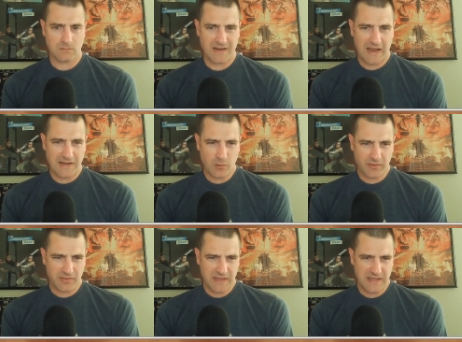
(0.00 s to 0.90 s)
I, I
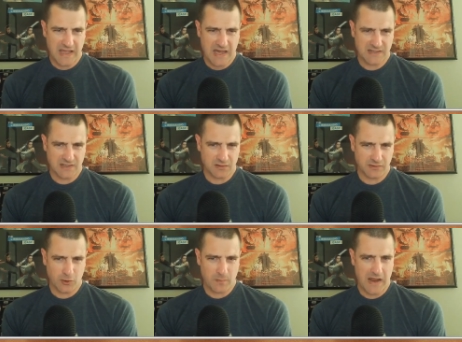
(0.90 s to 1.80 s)
don't think he has a
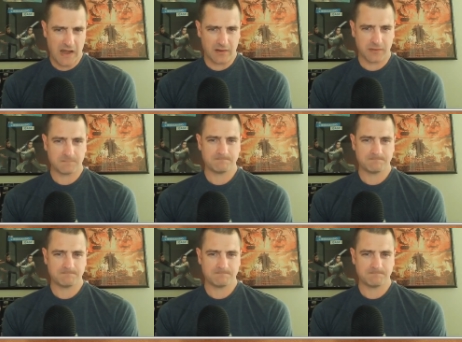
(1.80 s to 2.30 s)
clear path